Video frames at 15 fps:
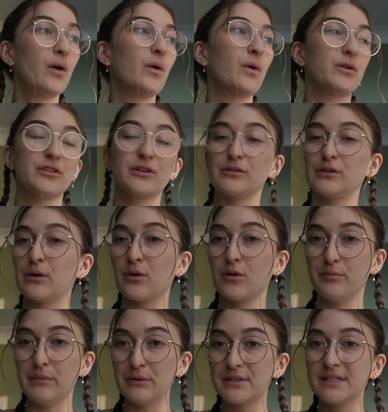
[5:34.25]
or their local
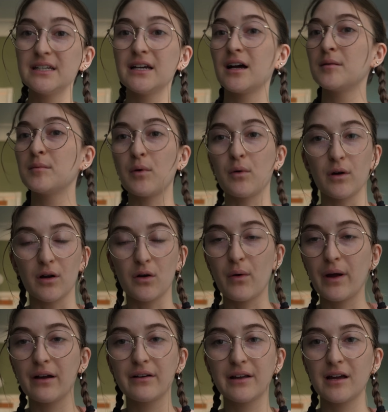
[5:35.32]
museum or
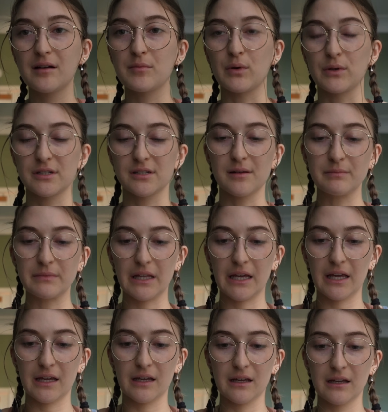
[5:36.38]
aquarium or
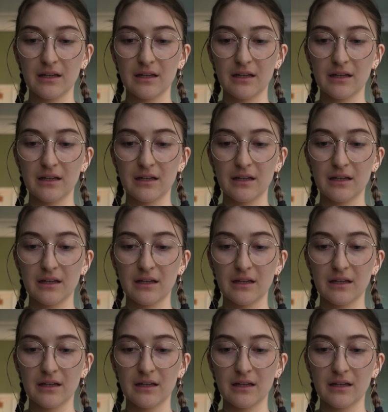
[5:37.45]
something.